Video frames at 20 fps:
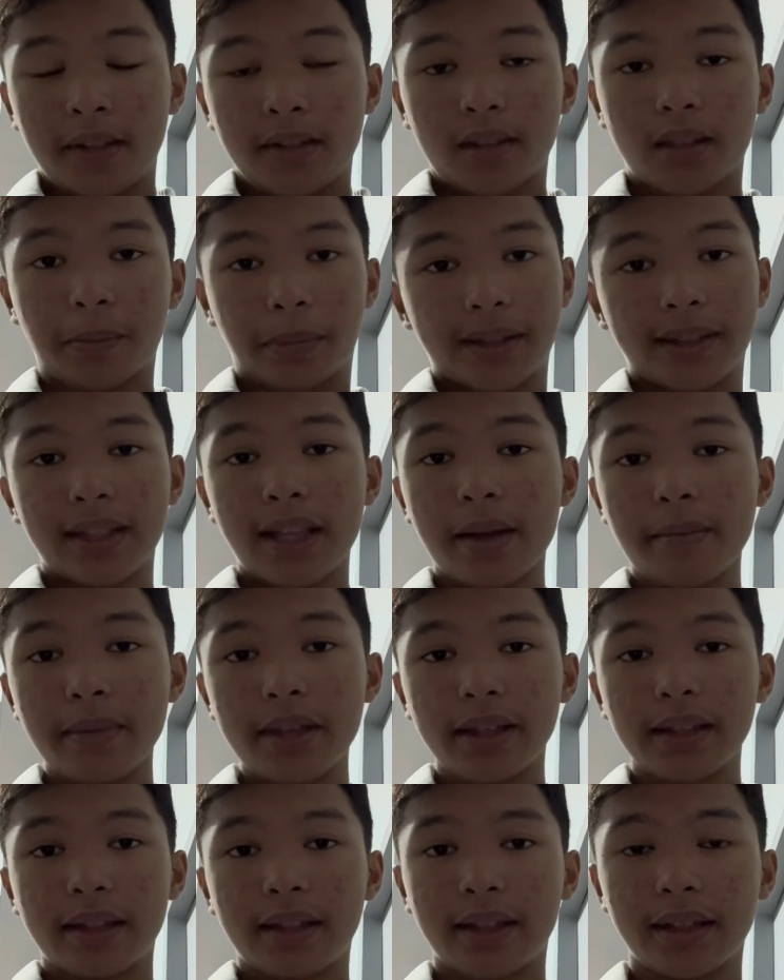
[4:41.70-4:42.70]
The
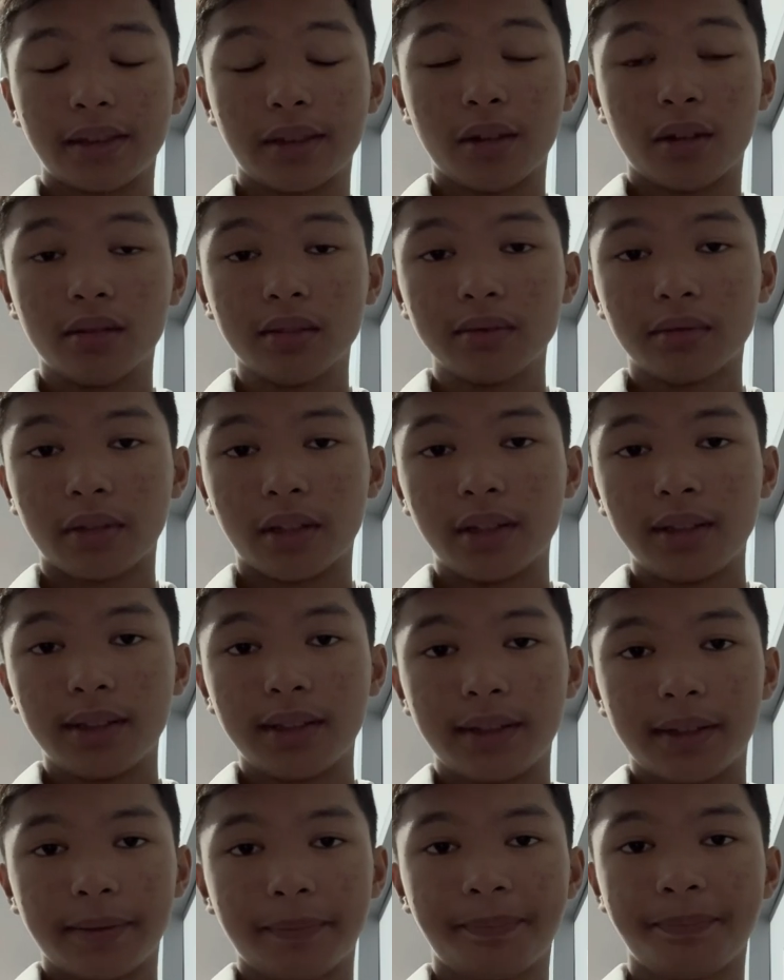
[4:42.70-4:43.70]
pandemic hit the whole
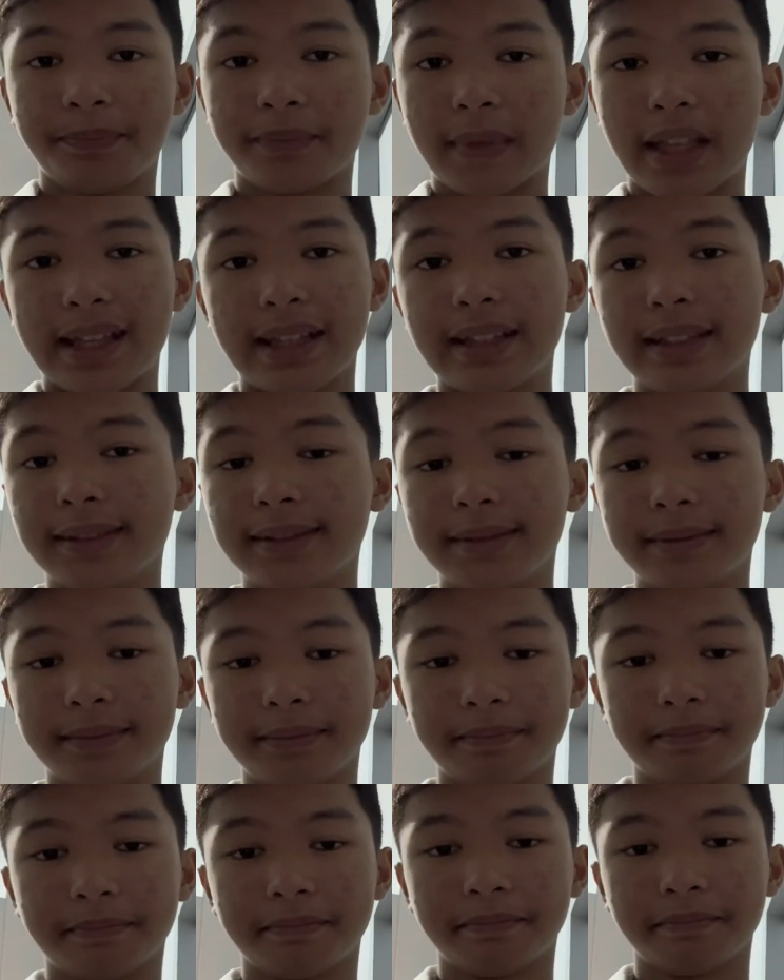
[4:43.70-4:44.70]
world and
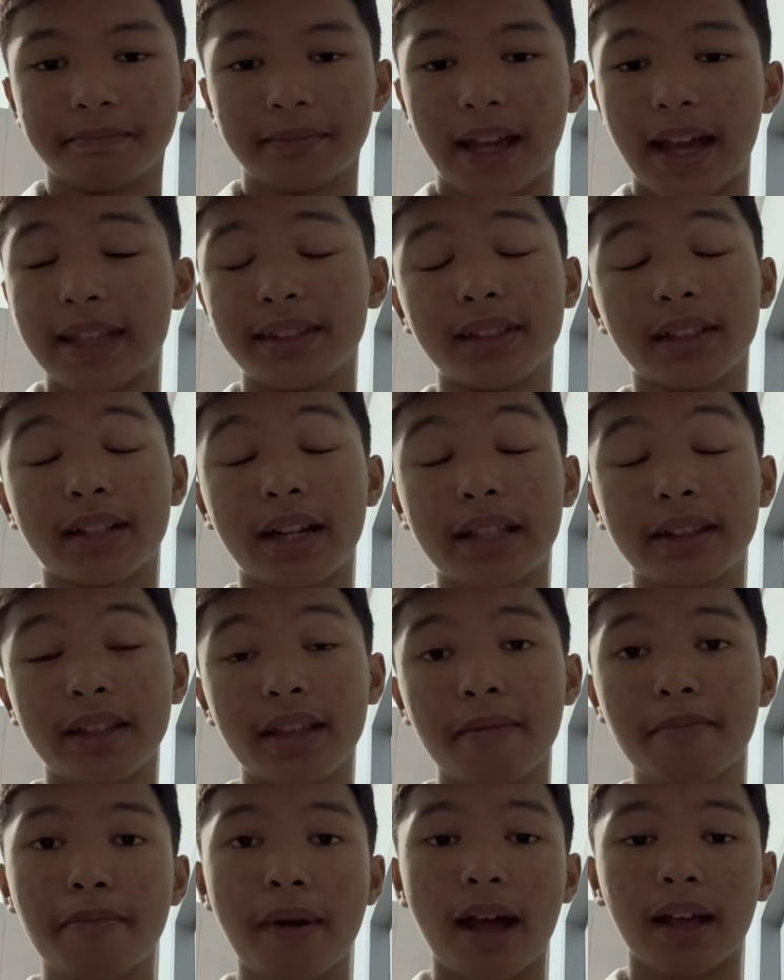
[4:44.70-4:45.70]
had a great
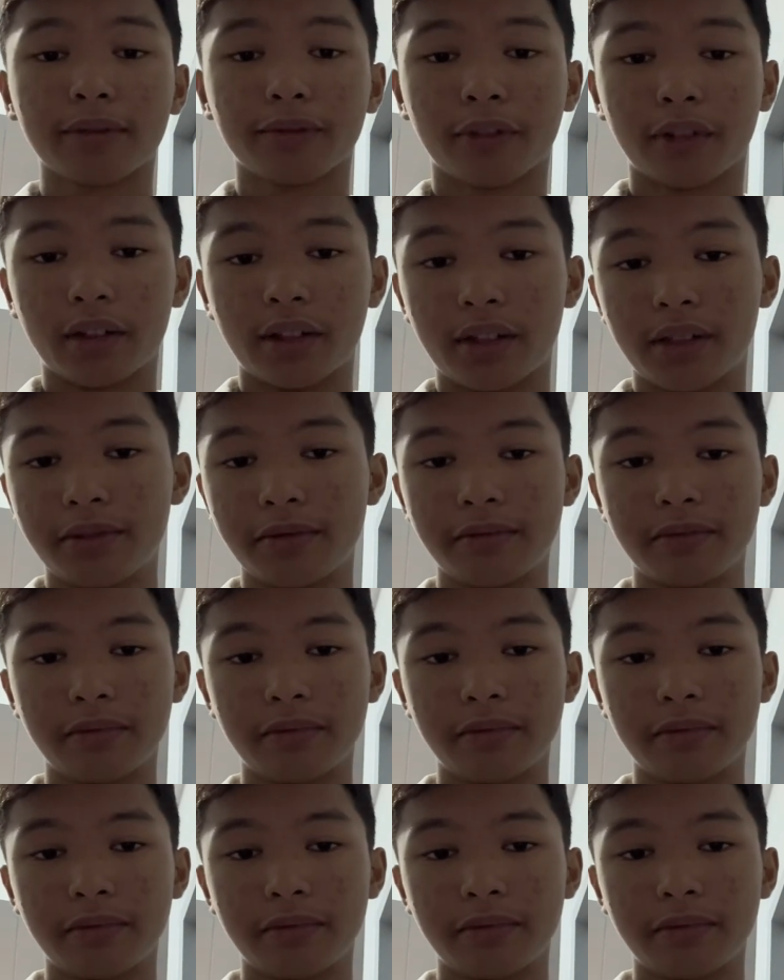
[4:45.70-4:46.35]
impact for